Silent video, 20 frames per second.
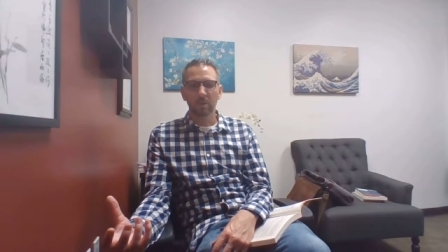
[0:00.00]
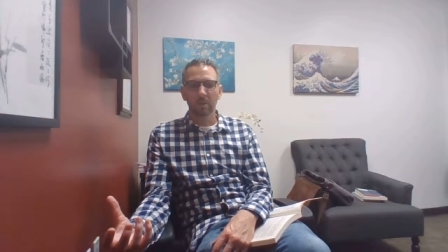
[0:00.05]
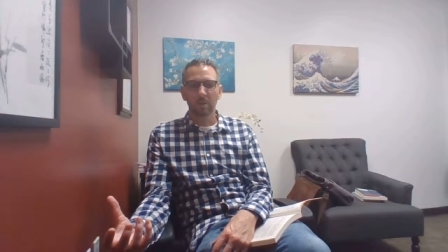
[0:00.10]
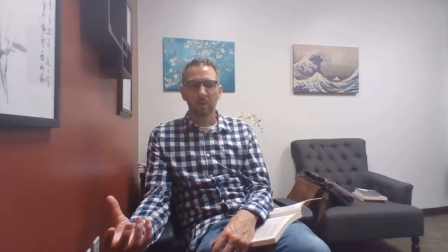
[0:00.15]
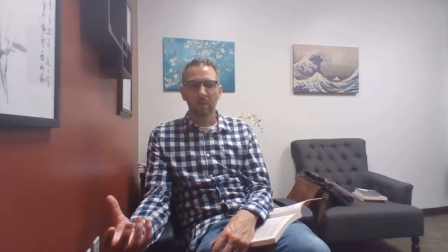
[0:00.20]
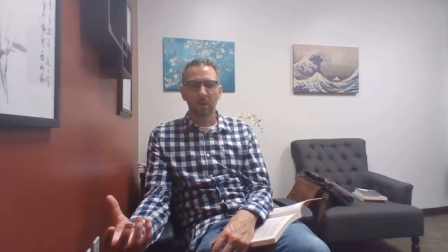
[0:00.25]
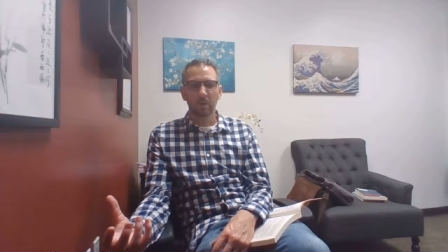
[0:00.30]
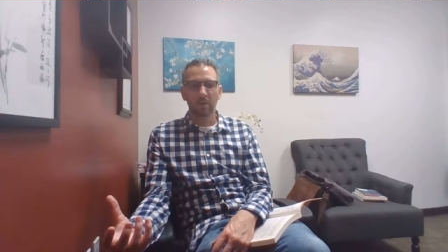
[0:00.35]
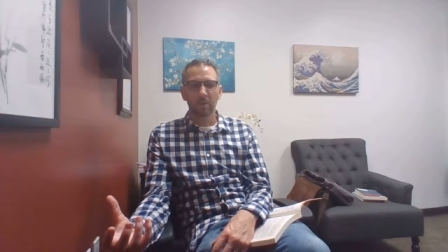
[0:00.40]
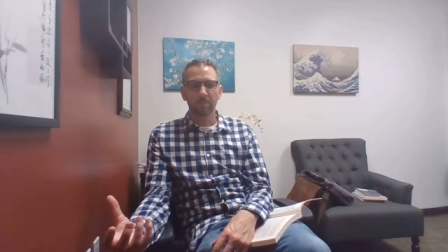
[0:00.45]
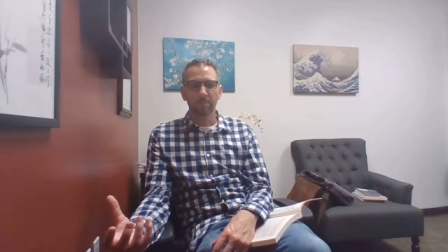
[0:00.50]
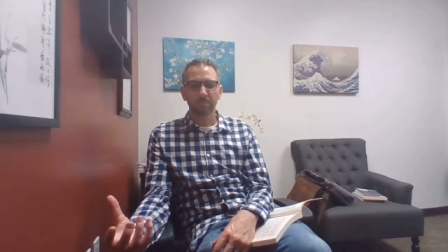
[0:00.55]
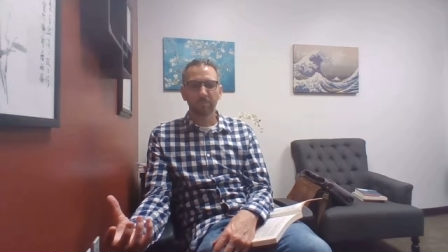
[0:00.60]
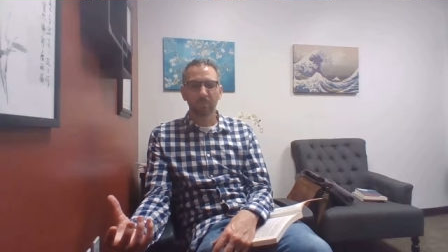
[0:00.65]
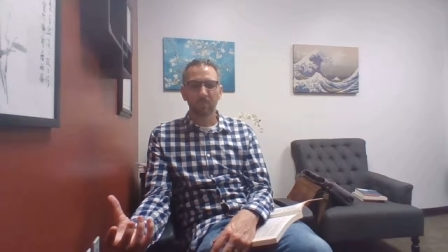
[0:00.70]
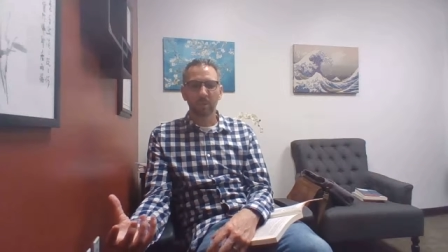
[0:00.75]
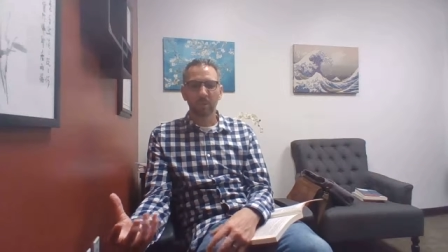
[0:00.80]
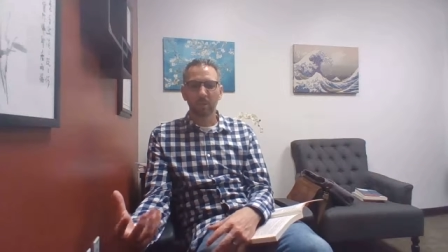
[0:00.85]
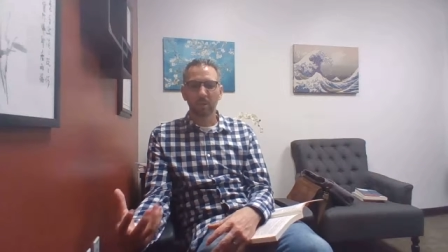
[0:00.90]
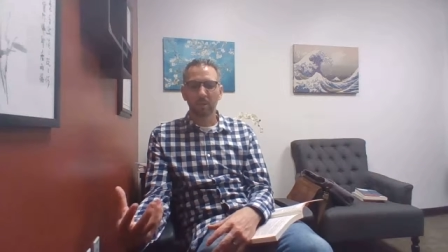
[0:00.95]

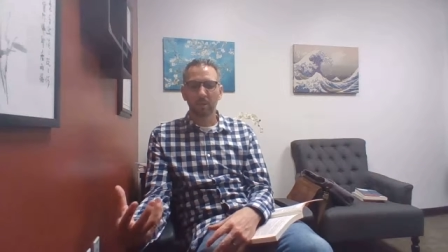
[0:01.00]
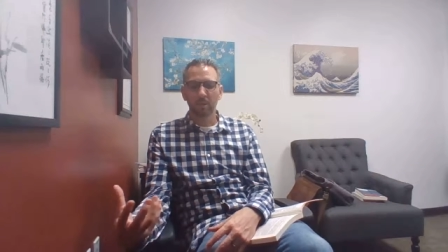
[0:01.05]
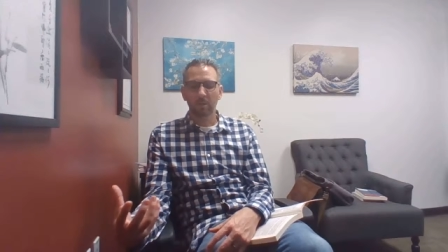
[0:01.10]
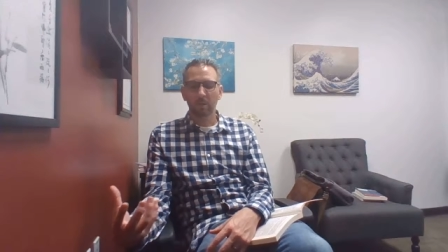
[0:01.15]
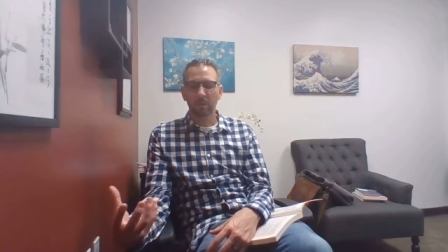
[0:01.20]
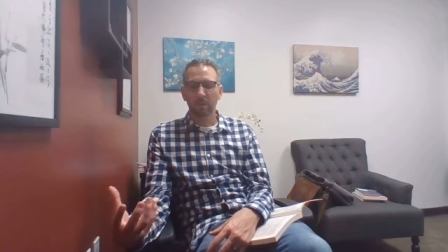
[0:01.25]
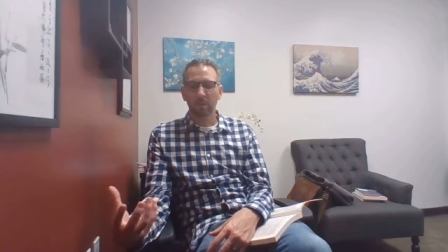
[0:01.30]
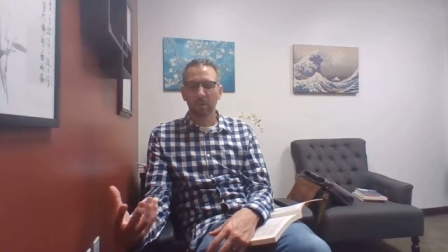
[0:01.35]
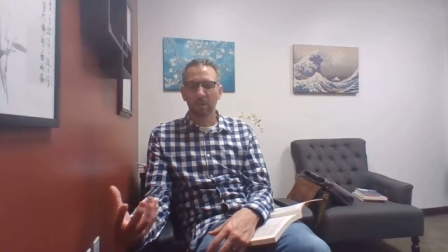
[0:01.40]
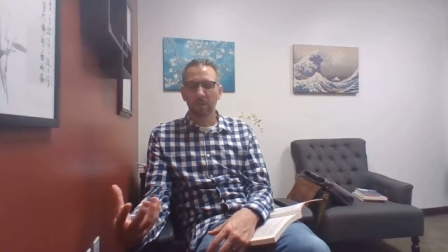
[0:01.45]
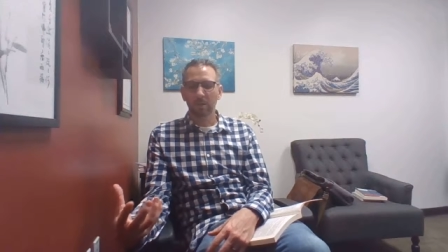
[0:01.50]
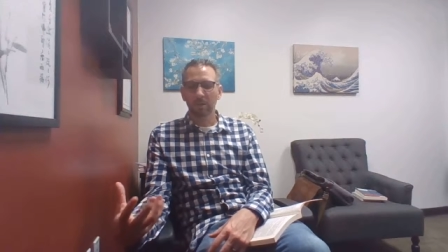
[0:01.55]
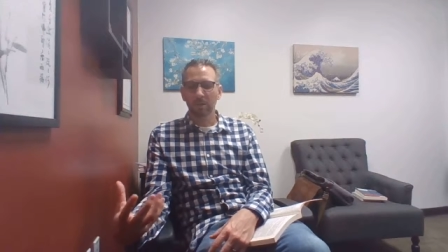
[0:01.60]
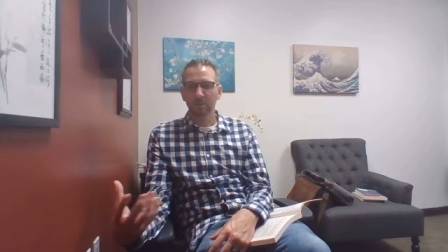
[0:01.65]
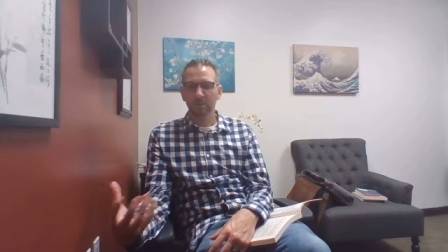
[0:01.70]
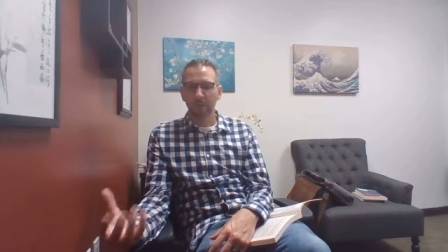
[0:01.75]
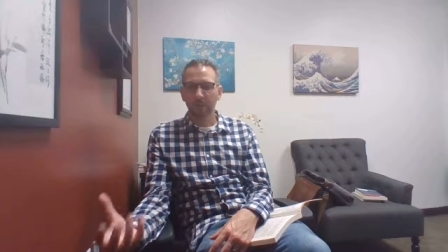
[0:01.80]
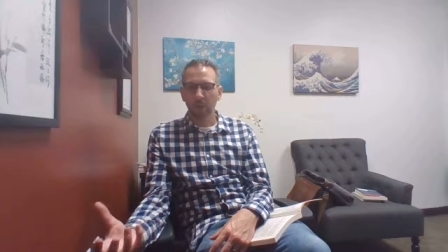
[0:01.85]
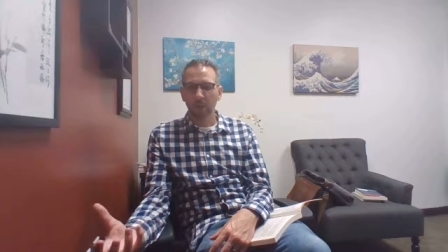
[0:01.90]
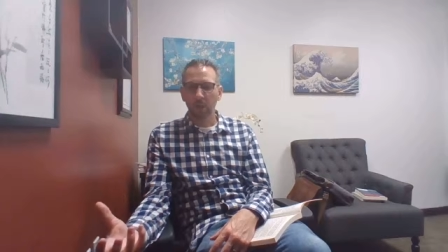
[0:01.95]
a
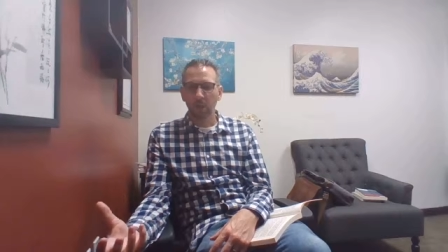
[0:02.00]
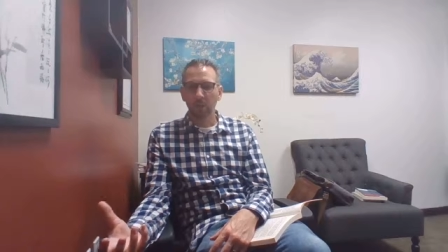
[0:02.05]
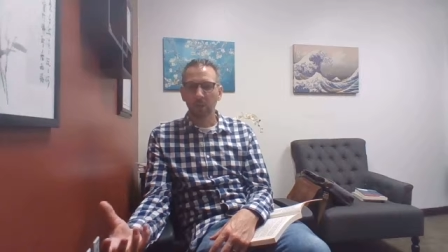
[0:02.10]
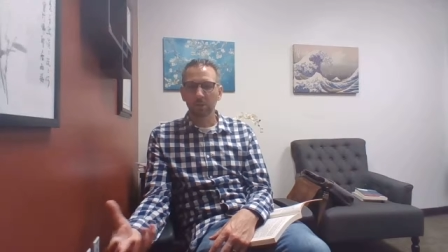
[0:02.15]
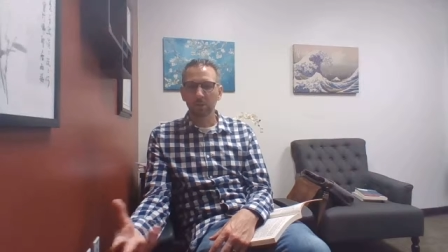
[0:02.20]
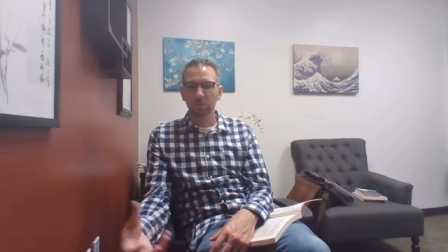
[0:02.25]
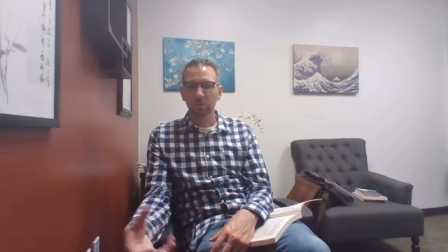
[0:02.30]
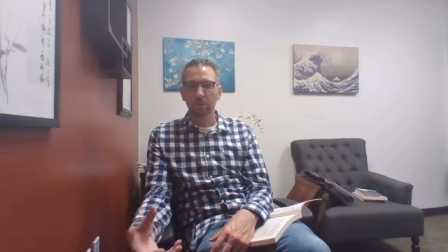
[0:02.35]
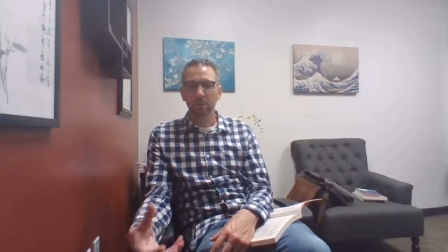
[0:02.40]
psychology